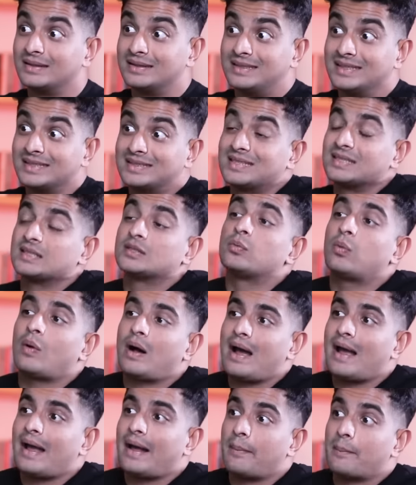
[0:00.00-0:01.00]
This is
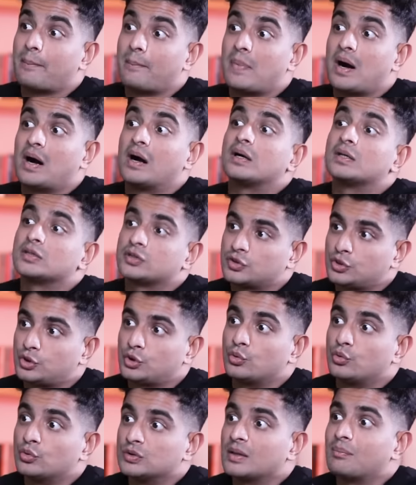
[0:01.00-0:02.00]
why monks
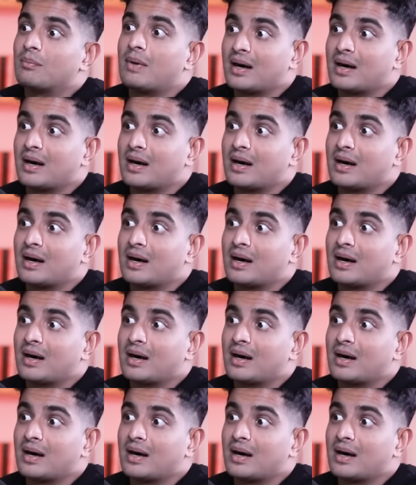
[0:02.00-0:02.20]
choose a